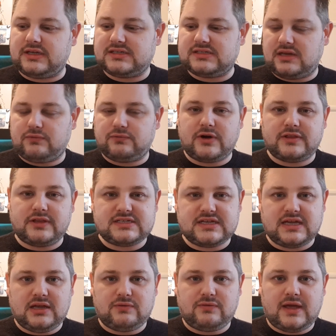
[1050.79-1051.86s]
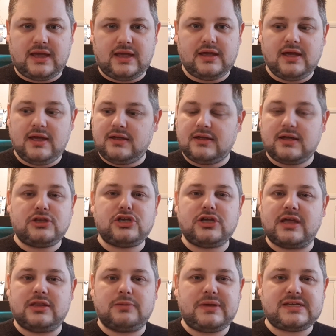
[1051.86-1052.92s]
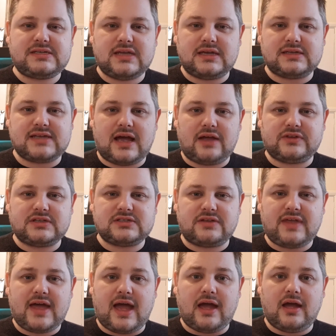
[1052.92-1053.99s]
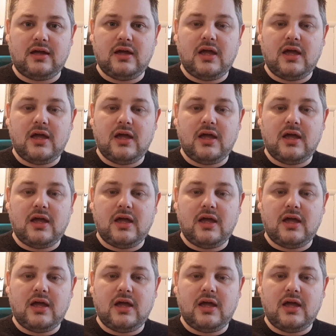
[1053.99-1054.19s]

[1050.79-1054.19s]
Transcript: you sit in front of the TV and you get the biscuits out and things like that.